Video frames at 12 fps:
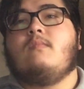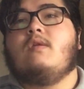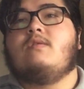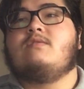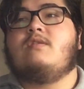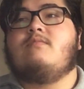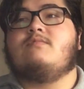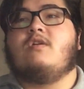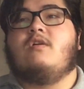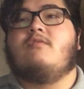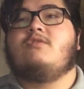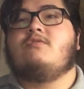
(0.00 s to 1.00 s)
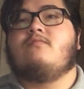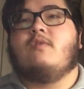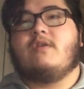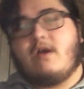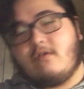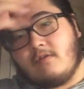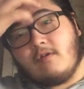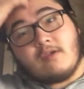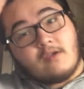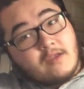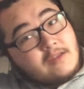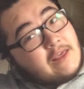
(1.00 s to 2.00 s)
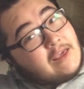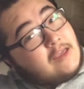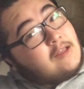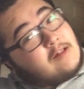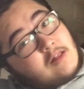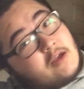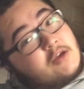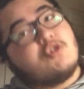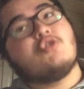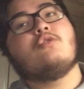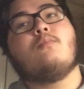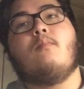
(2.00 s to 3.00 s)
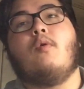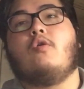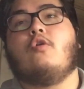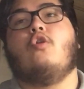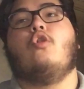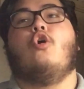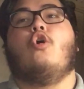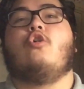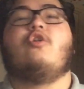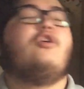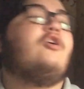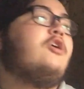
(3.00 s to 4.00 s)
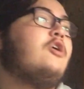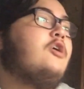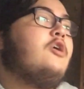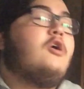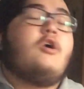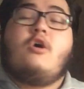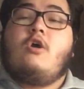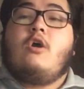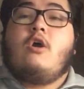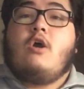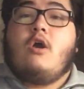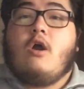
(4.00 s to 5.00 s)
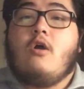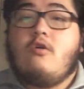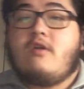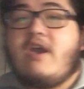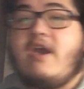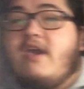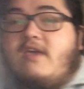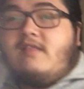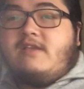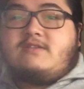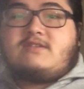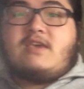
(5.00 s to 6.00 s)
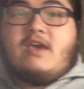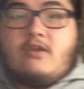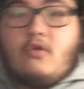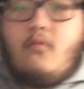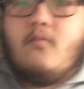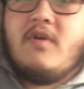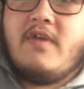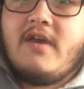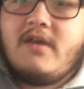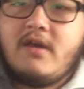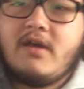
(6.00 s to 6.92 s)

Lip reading: So that was Irish. We're now doing an English monologue. Okay, let's get on with it.